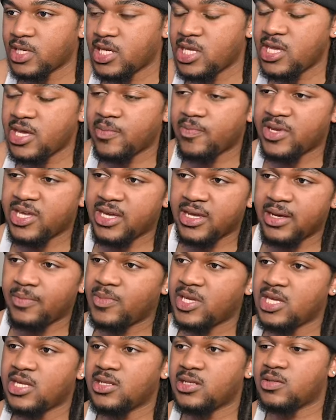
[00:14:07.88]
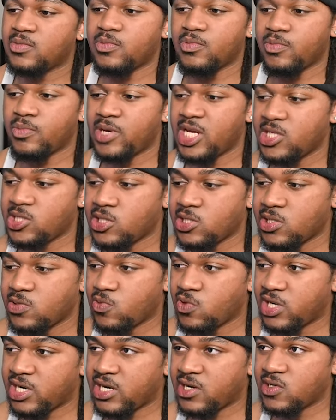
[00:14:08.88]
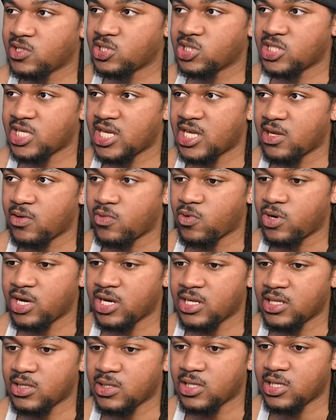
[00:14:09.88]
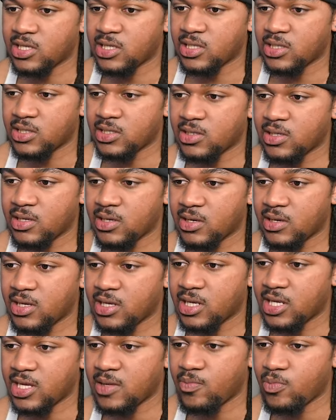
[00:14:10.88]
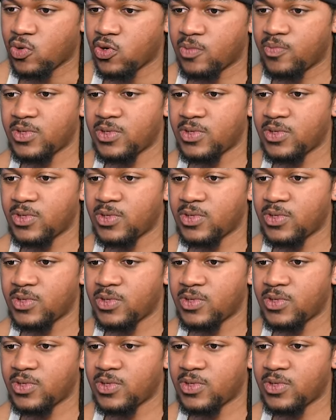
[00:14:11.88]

Yeah, man, I mean, basically what I was saying, right? Like, get more